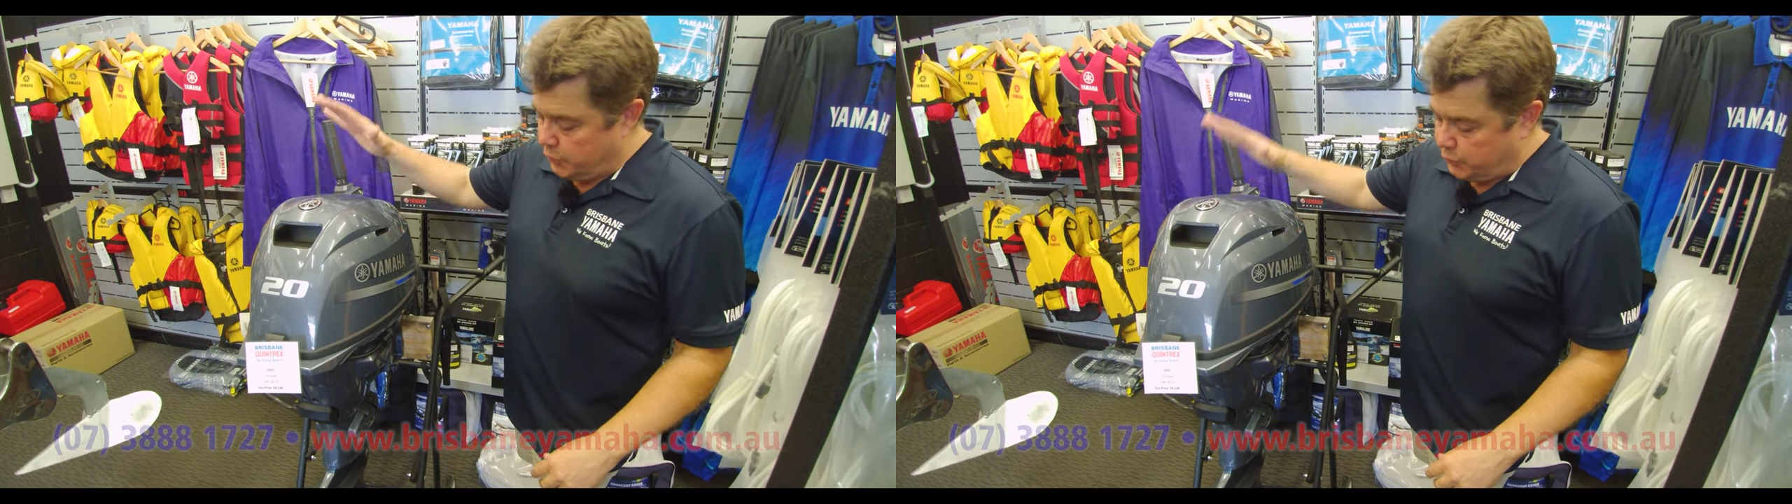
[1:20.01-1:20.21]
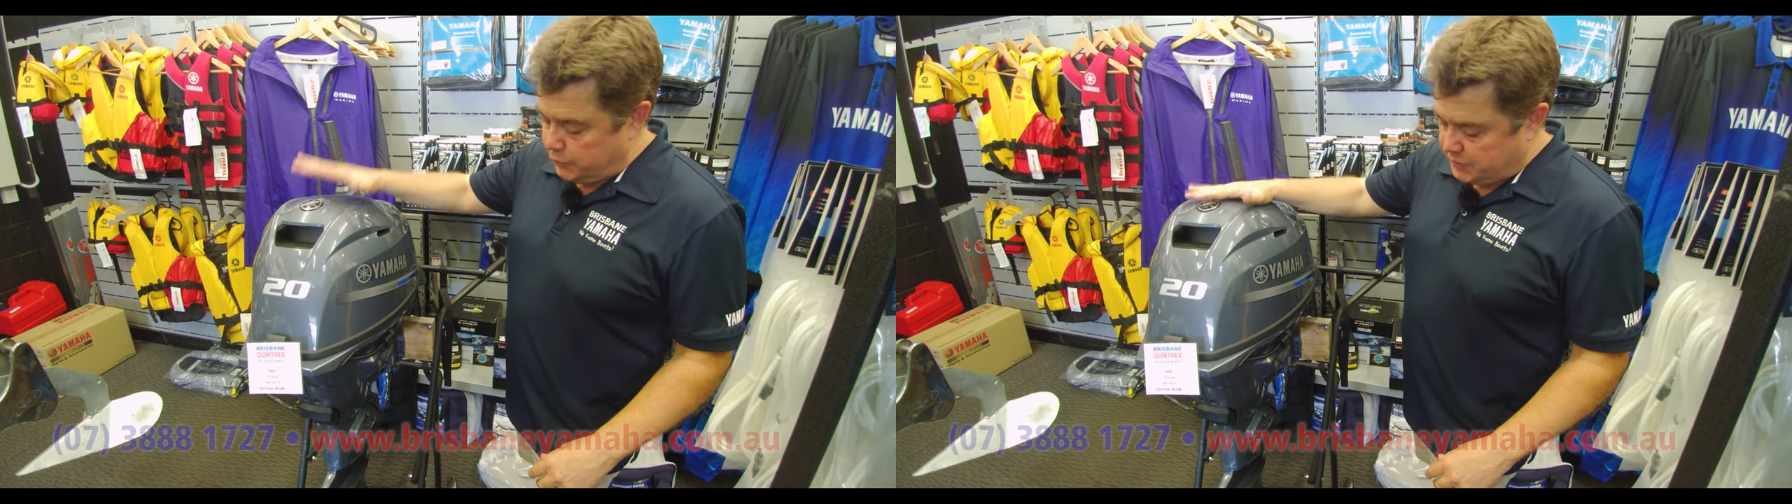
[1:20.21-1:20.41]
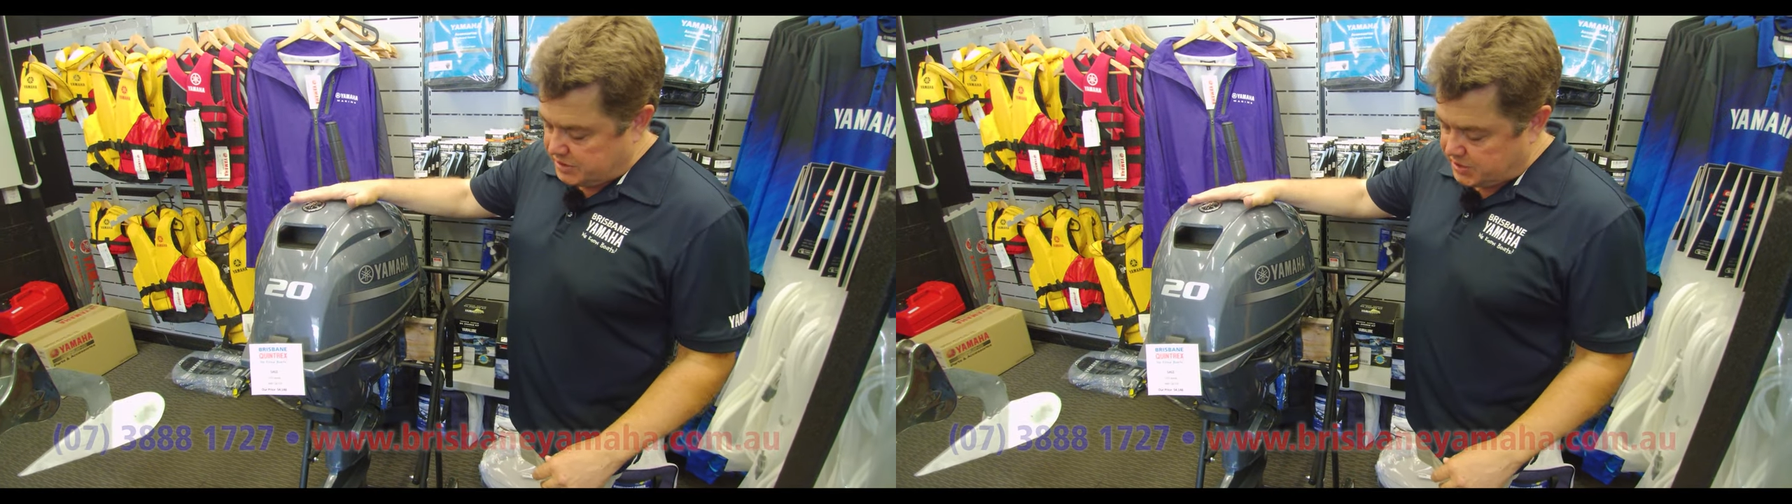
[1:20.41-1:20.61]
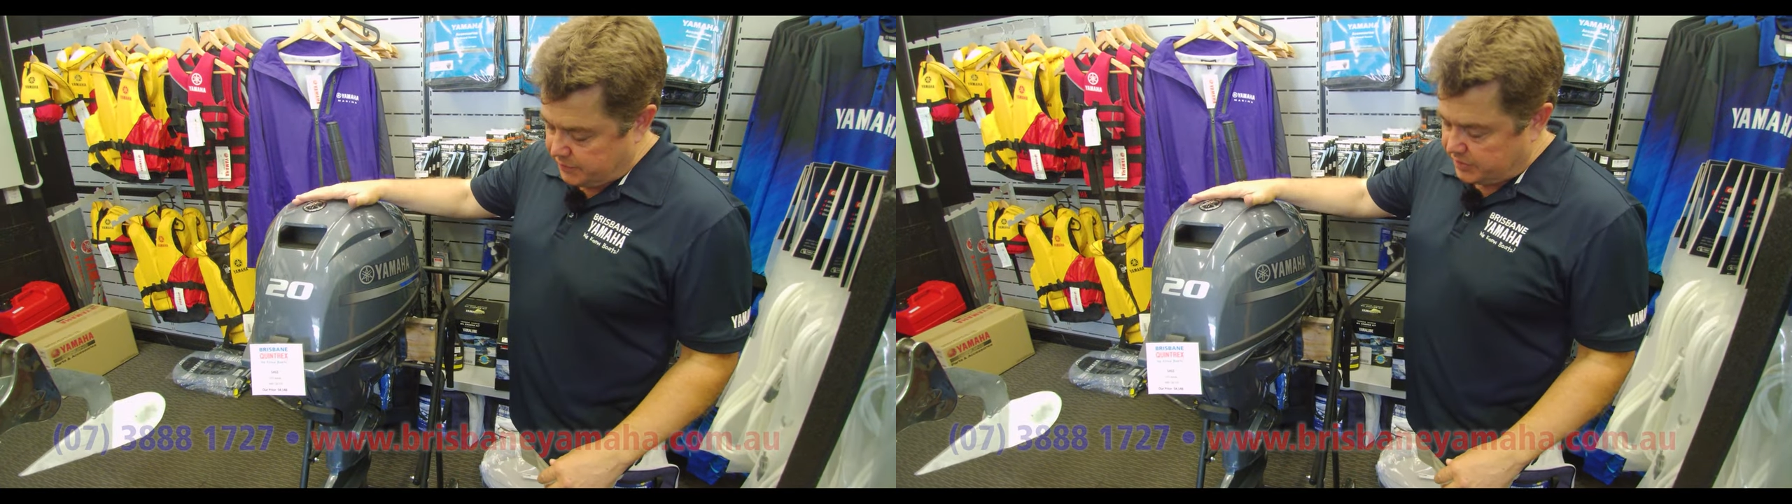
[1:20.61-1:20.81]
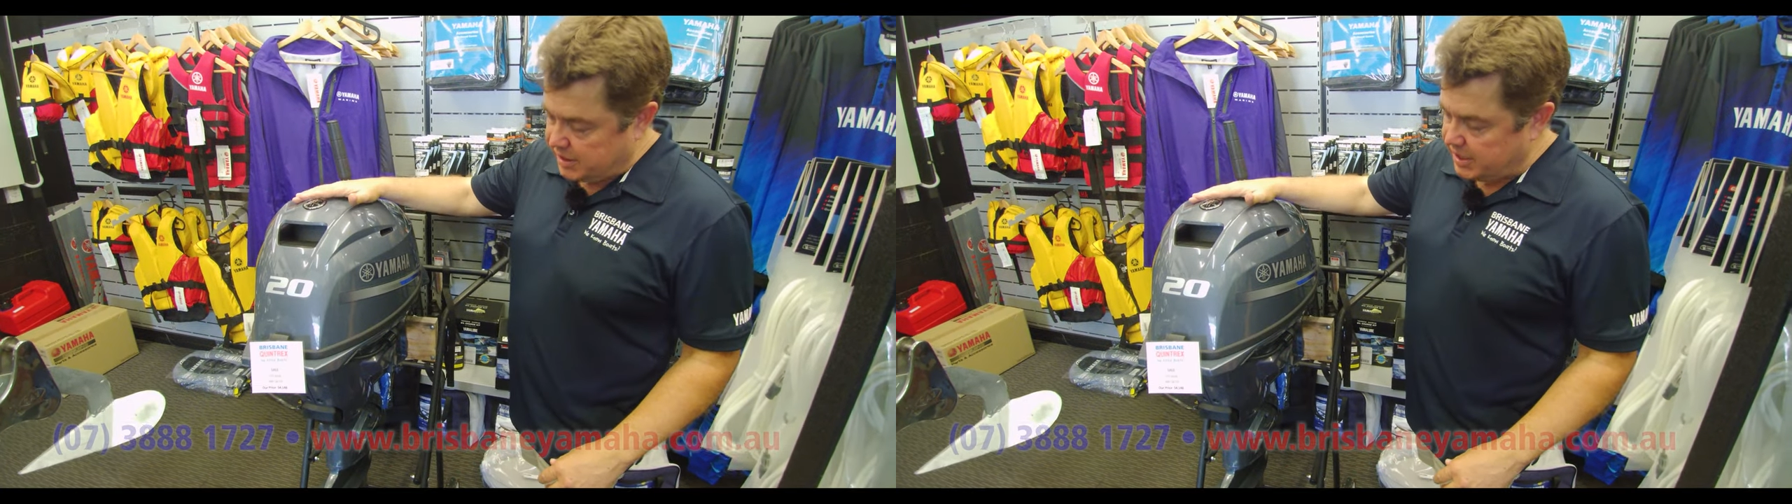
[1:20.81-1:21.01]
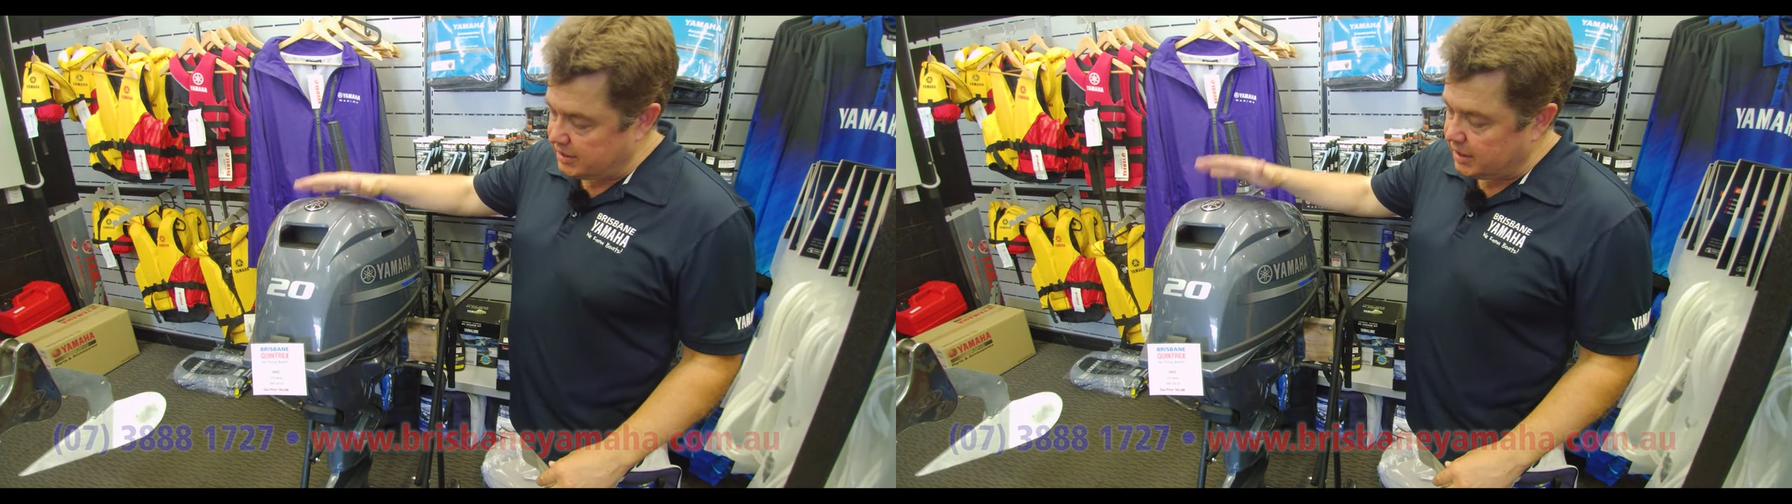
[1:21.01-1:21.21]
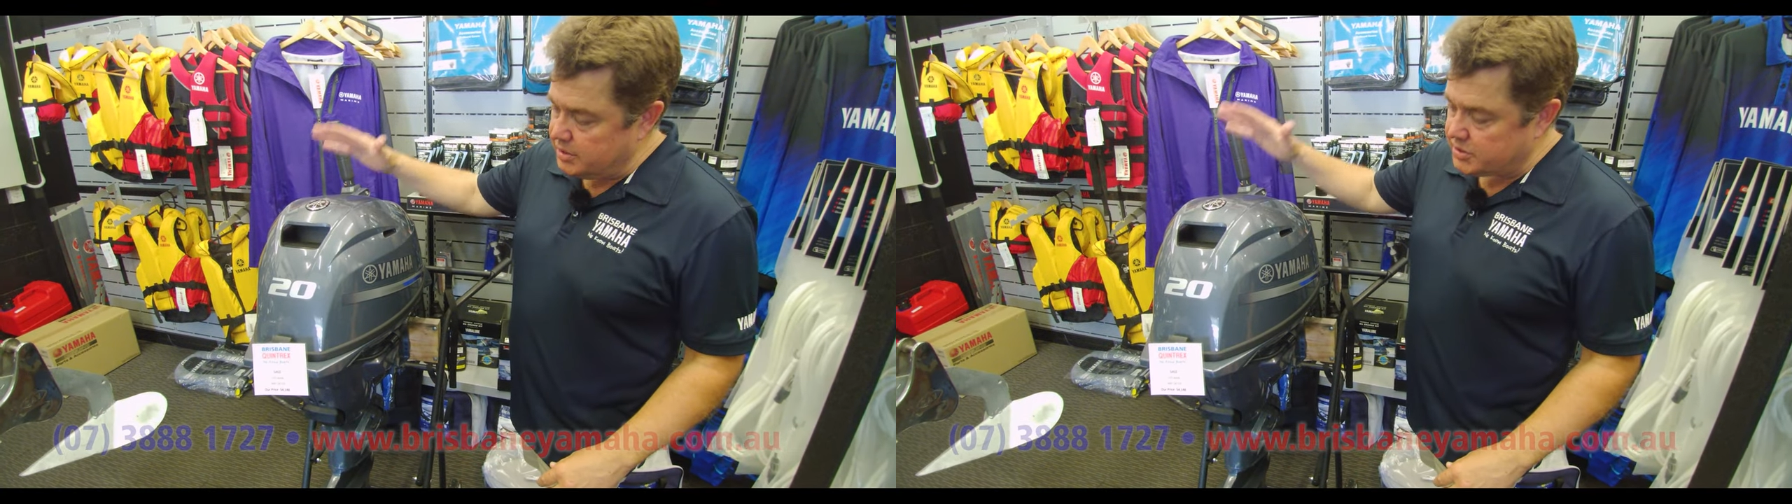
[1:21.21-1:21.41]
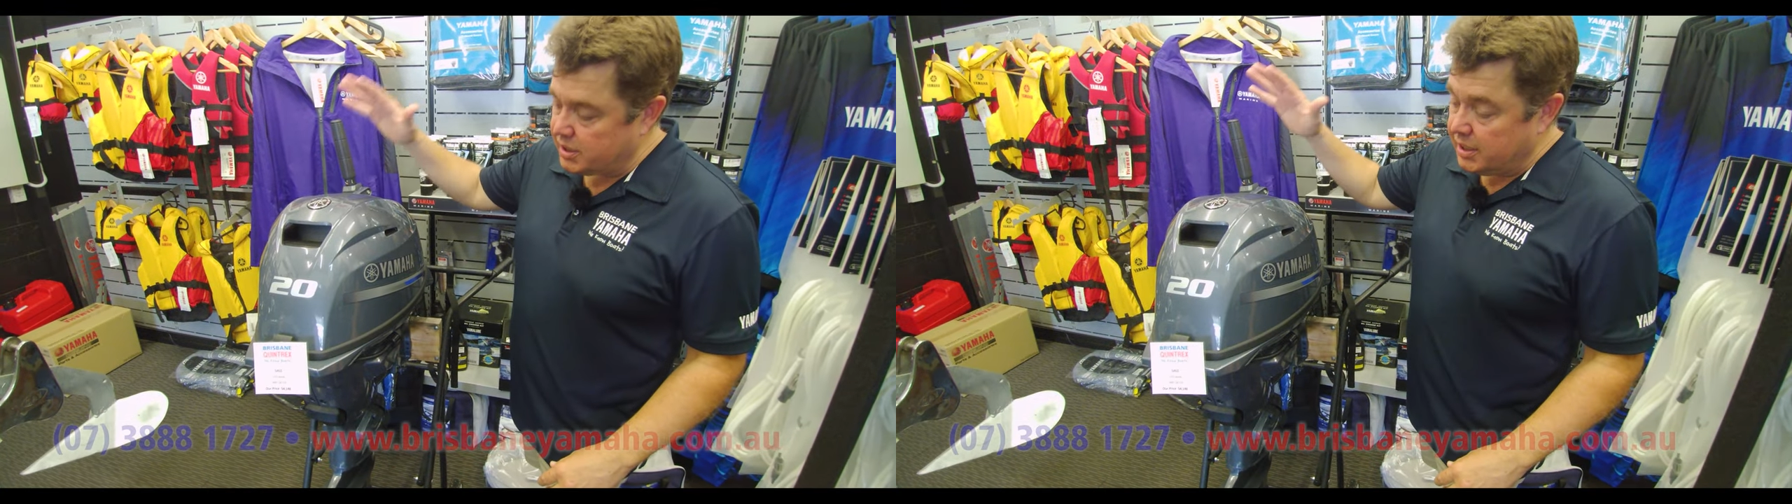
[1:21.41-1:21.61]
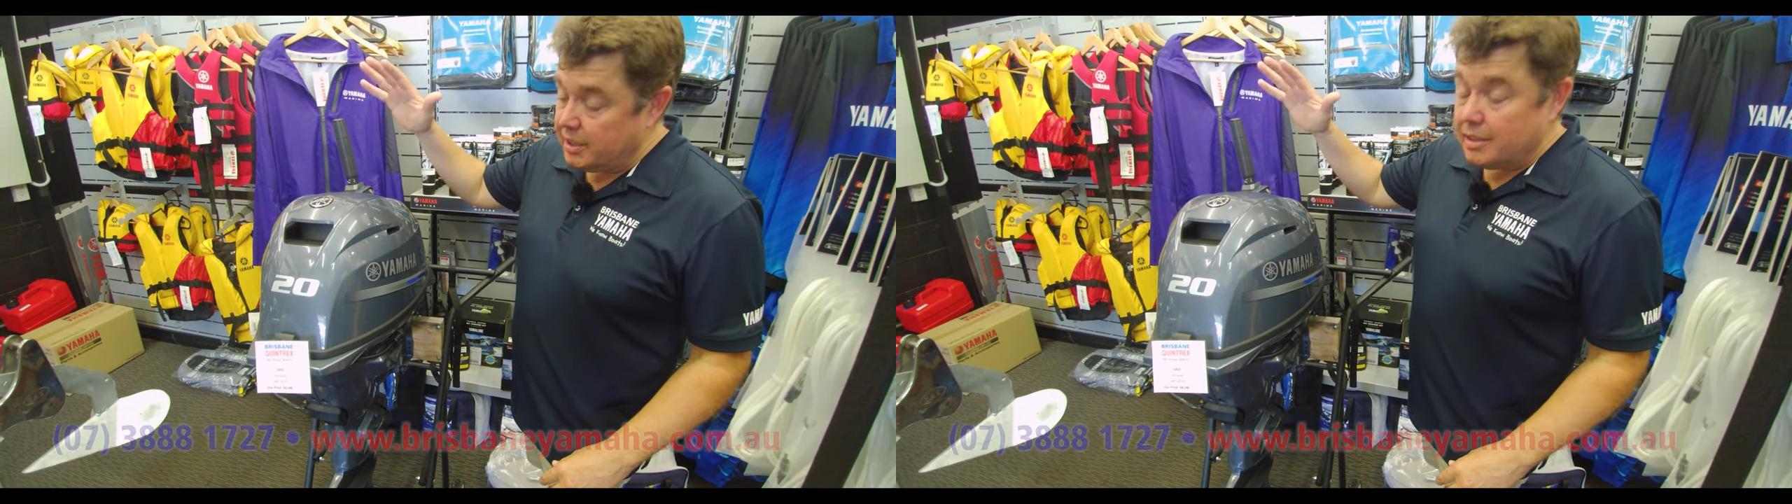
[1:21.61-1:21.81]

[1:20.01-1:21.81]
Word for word: 57 kilos,